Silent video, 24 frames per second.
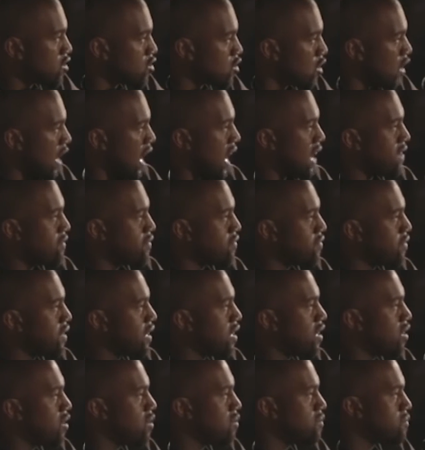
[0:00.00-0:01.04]
So I
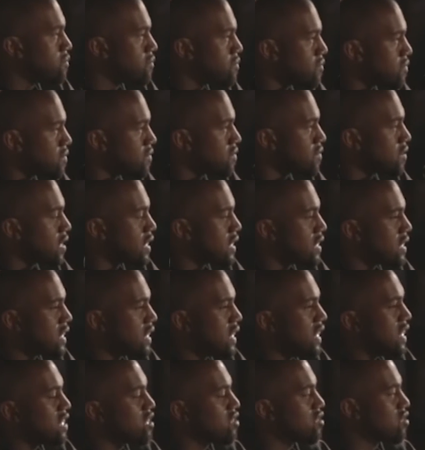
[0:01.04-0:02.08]
feel
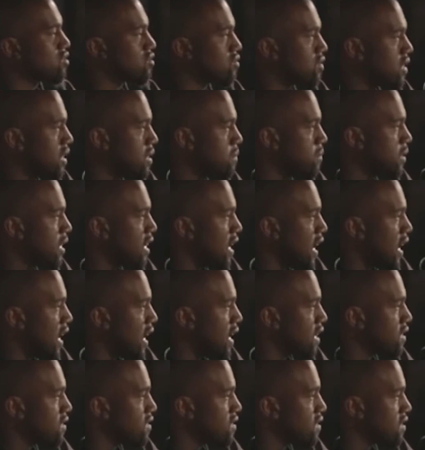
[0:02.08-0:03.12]
extremely
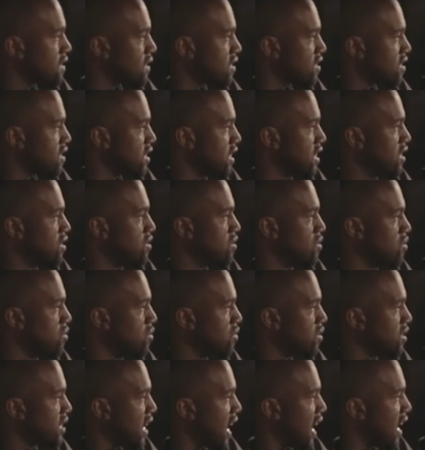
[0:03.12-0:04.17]
honored to see
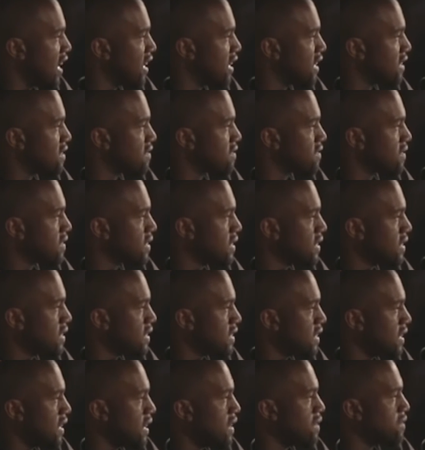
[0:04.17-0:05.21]
new talent
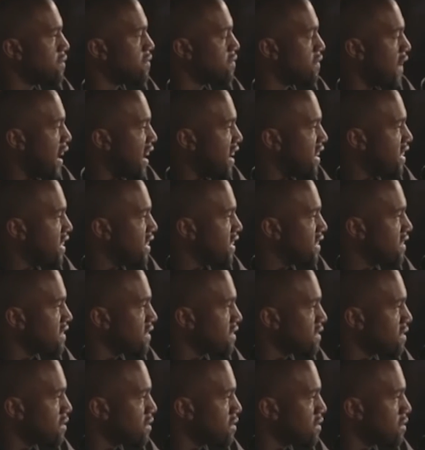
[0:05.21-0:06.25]

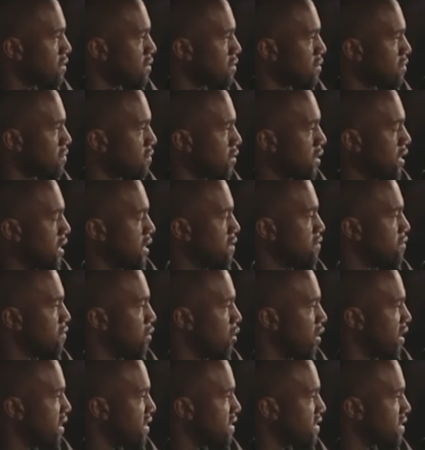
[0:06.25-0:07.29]
fighting for their
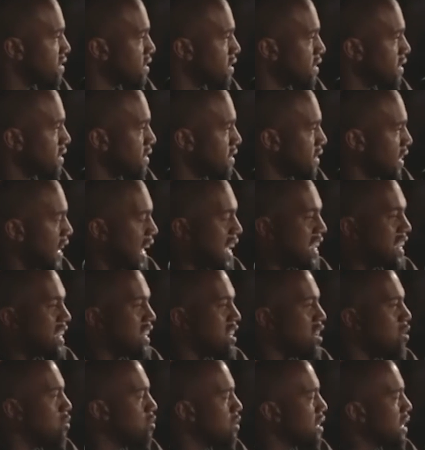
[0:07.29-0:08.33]
voice that I
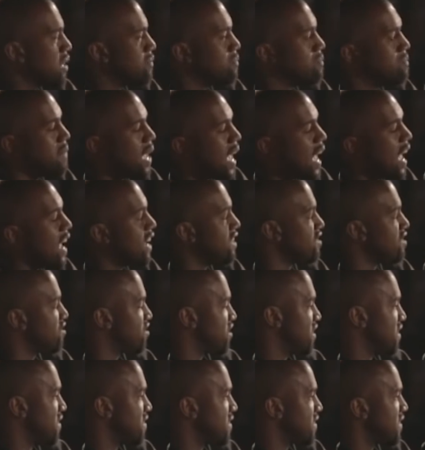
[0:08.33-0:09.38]
can only
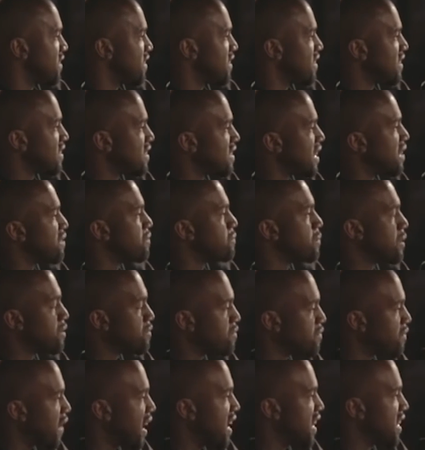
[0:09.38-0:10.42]
imagine they've
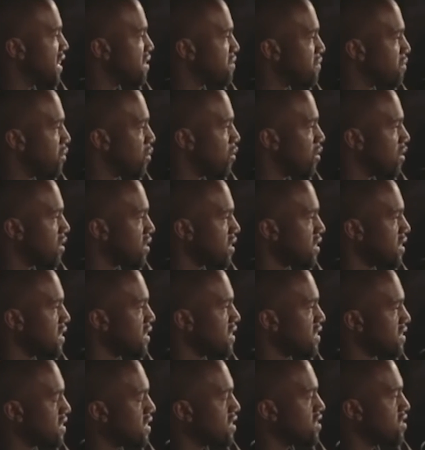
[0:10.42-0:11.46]
been fighting for
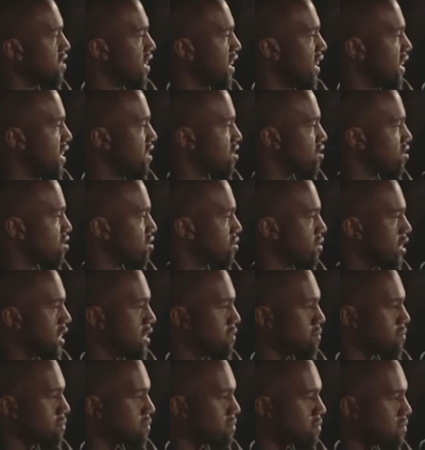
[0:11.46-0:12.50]
since age
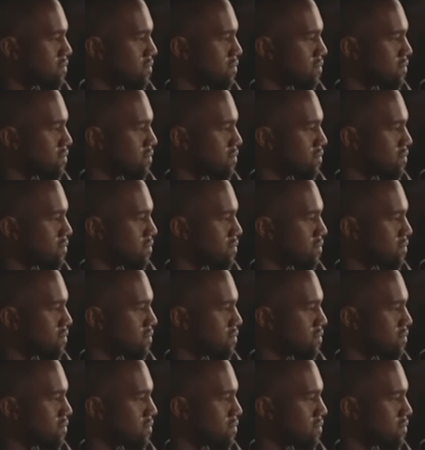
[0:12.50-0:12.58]
3.